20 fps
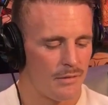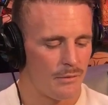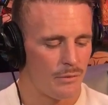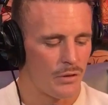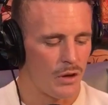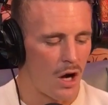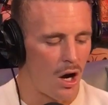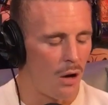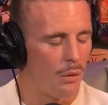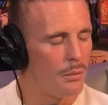
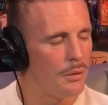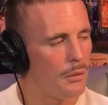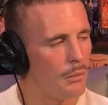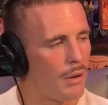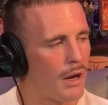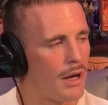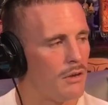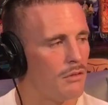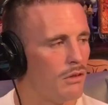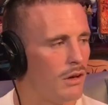The only
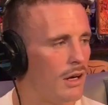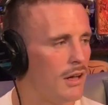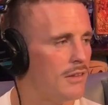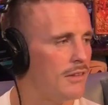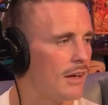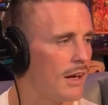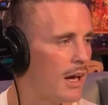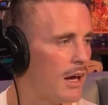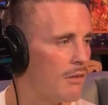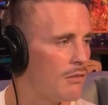way really
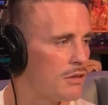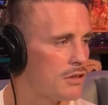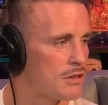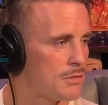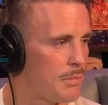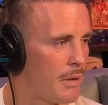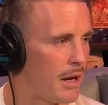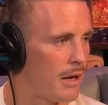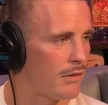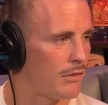to get
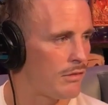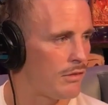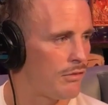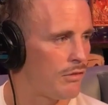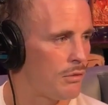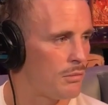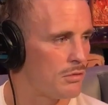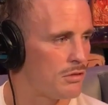respect from